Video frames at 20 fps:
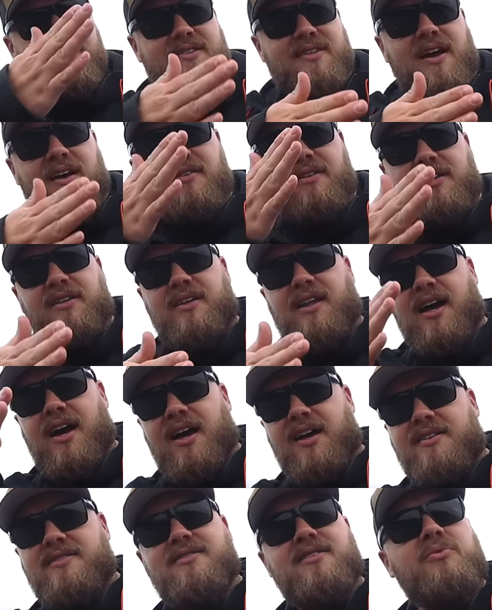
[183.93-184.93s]
it down in
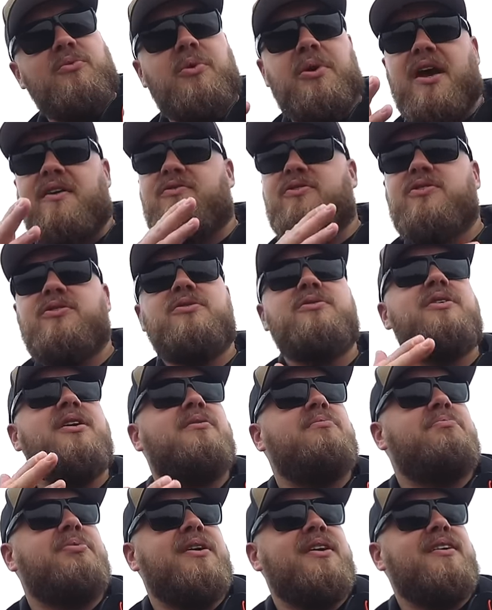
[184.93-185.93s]
lines, and whenever you
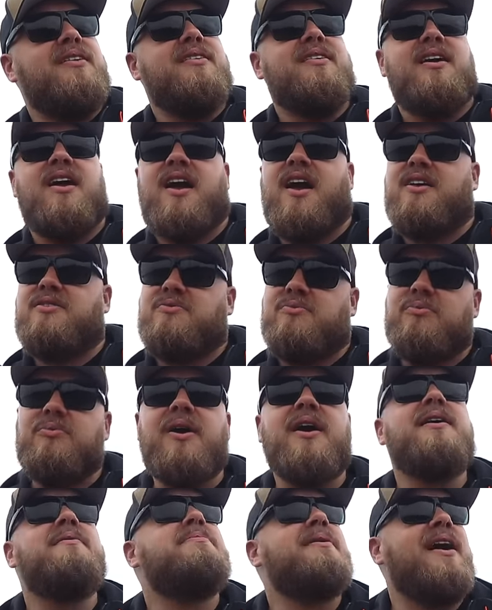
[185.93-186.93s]
get bit, cast
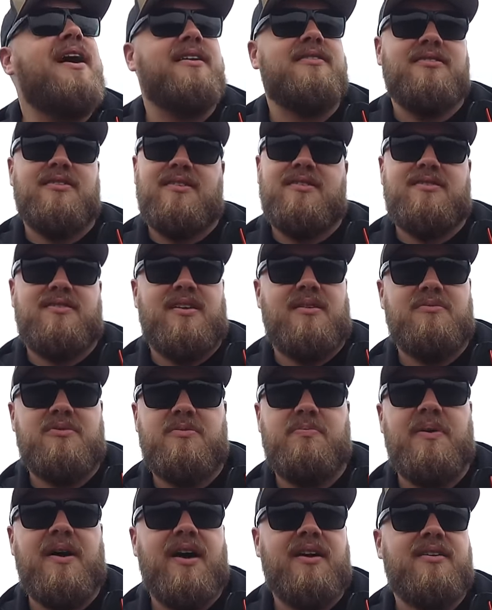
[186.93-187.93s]
right back to the same
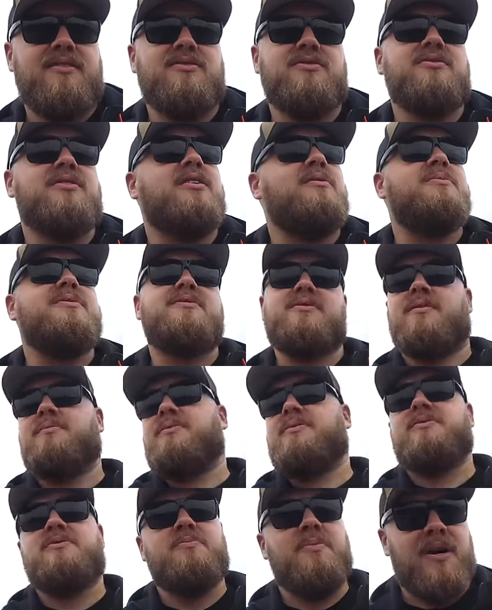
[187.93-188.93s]
spot, because there's gonna be
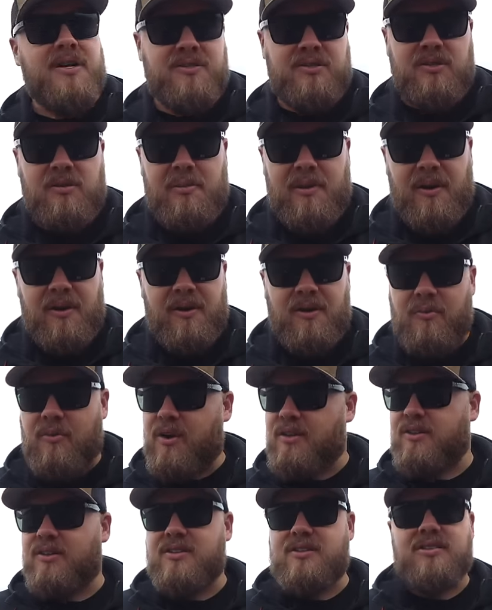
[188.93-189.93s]
something special about it.
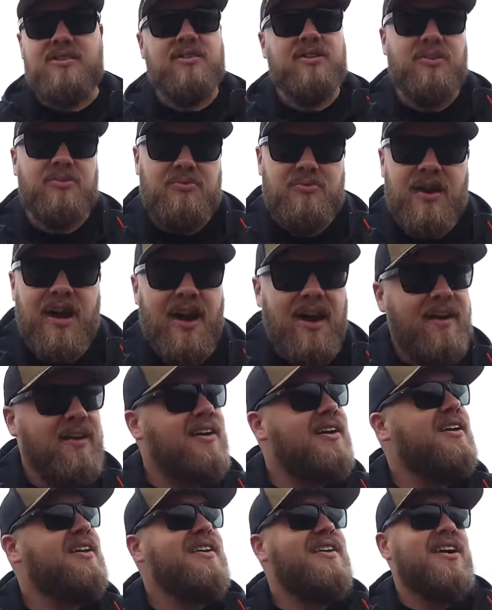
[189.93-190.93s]
Whether it's a little rock,
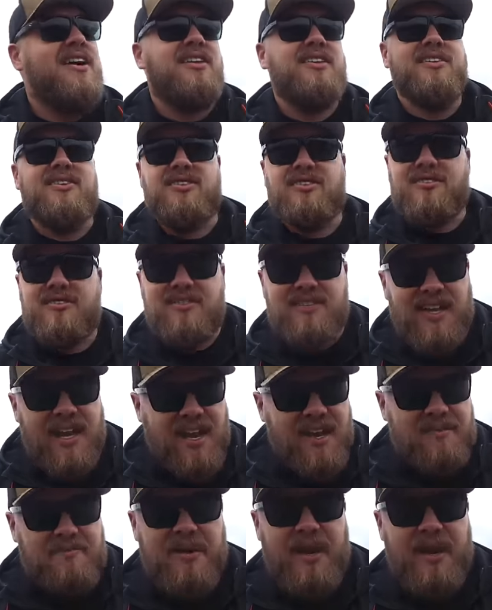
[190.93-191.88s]
a little sand